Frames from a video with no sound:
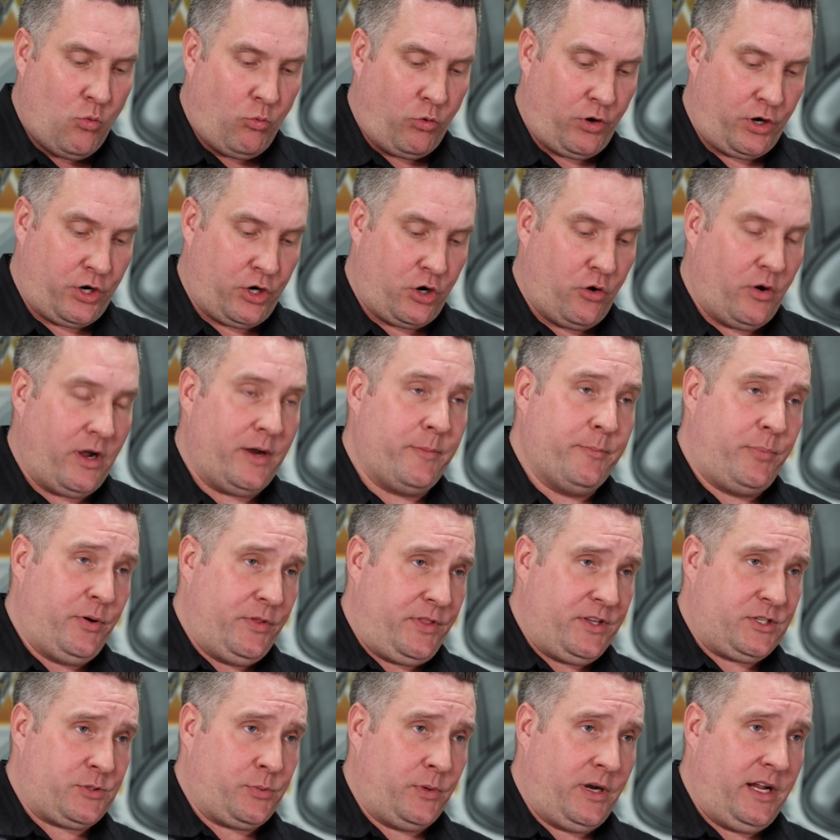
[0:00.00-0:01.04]
we're going to go ahead and put
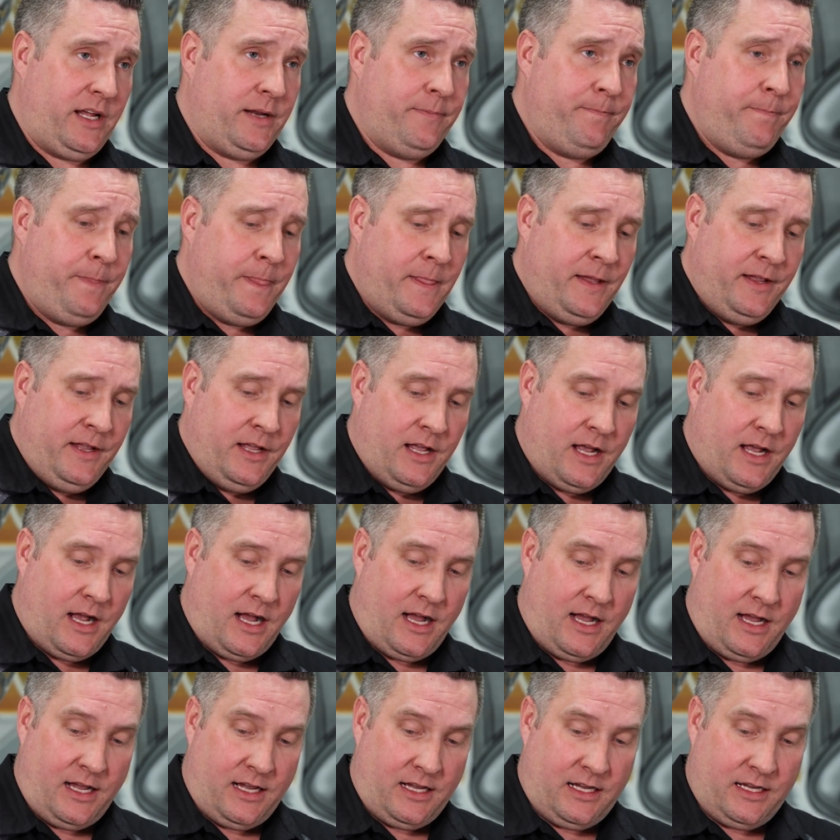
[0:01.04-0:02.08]
this one in,
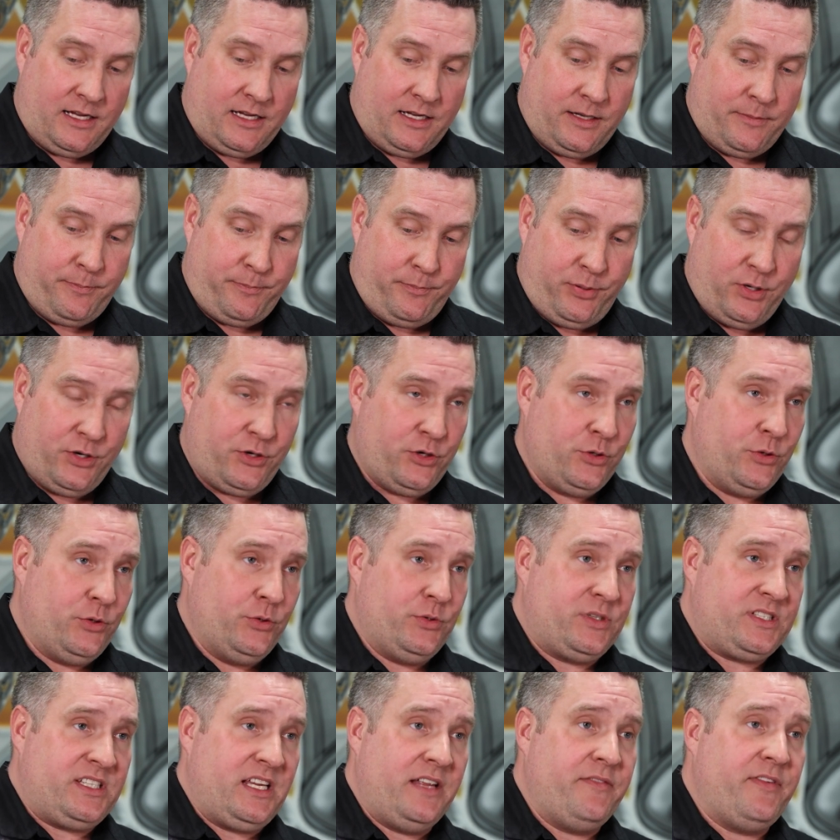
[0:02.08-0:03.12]
uh, put new
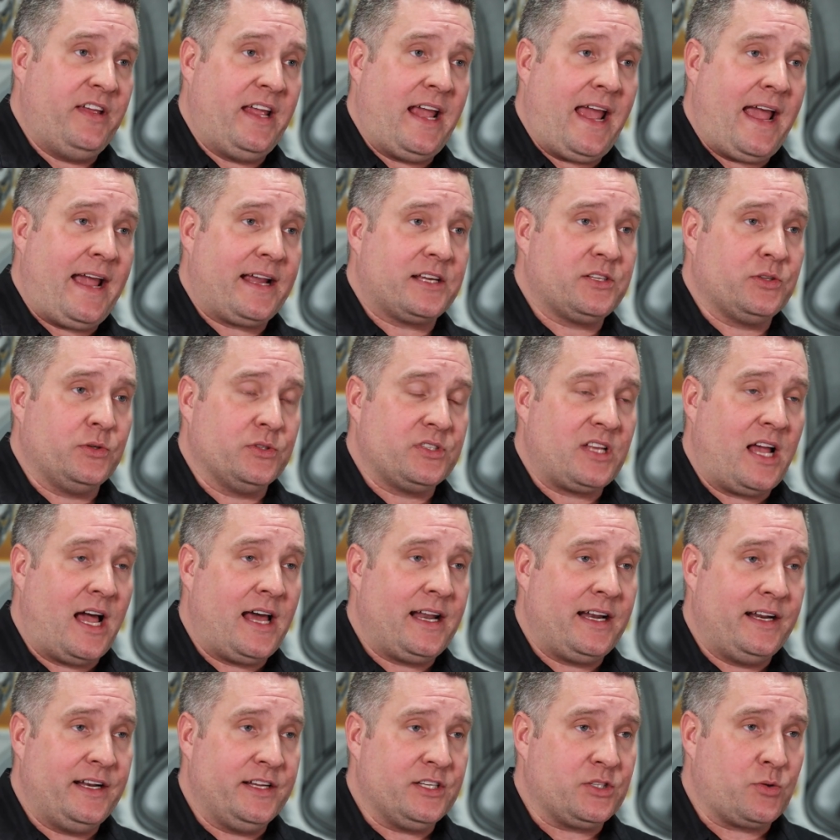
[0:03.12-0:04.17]
CV axles
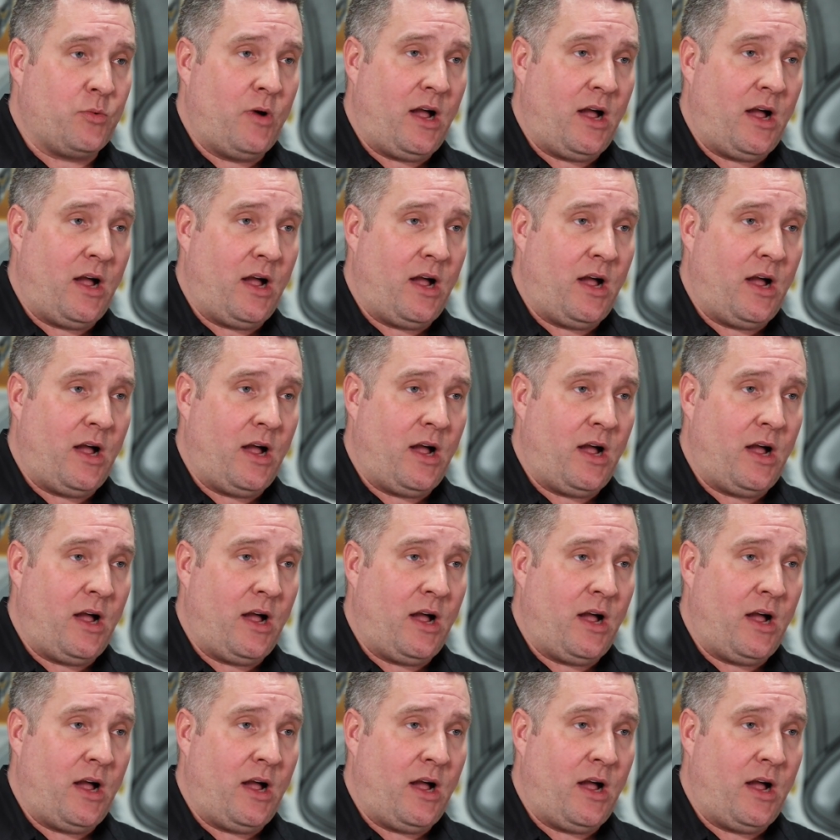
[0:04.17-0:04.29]
on it as